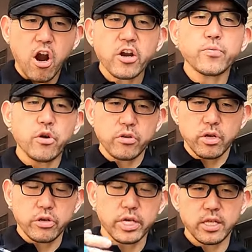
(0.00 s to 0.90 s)
hard mode.
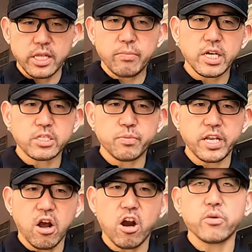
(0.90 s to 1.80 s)
Okay, let me
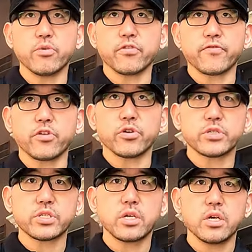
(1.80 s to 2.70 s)
explain hard mode
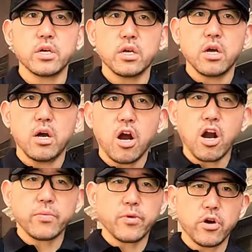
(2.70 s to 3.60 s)
first. Yep.
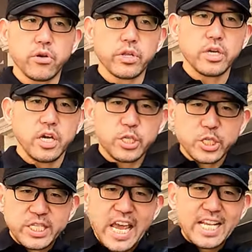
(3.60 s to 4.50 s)
Hard mode, it
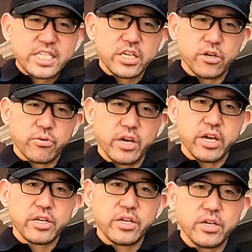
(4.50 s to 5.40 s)
just stays here,
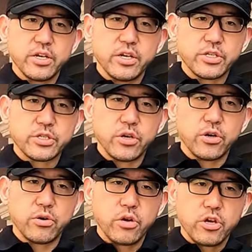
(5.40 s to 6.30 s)
right?
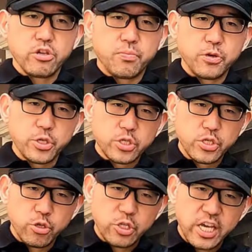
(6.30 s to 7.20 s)
So you push,
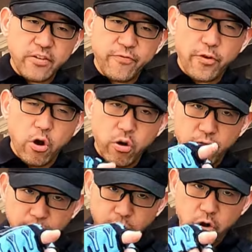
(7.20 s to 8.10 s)
you lean full
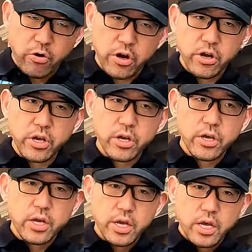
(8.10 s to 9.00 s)
forward,
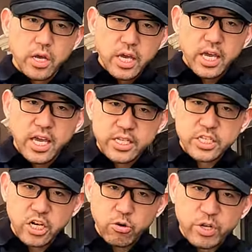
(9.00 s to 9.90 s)
it's
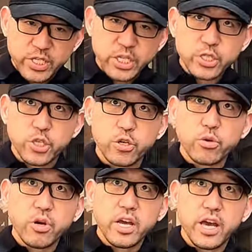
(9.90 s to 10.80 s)
going to resist
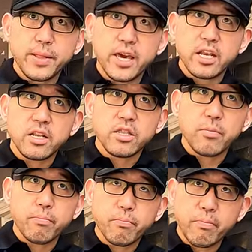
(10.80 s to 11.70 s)
you, and then
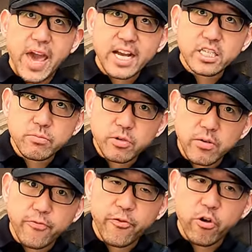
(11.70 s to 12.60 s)
the
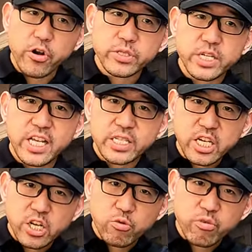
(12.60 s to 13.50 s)
maximum force, it's
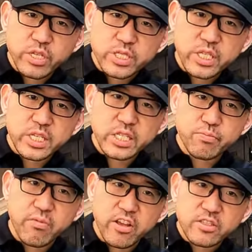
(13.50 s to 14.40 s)
going to resist as,
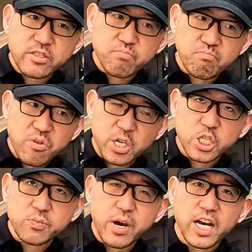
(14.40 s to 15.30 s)
as
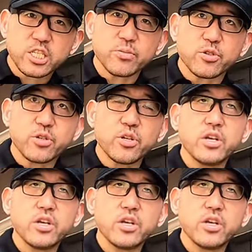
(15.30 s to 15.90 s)
much as possible.